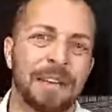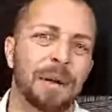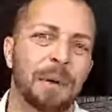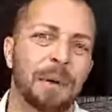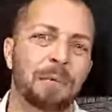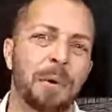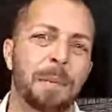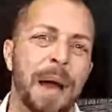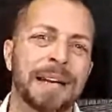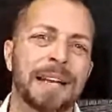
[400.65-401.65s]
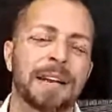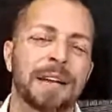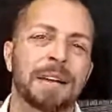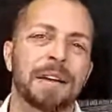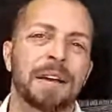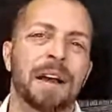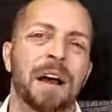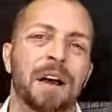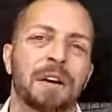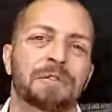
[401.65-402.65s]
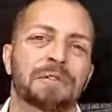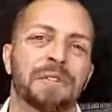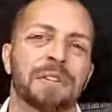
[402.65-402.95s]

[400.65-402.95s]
And I'm reminded of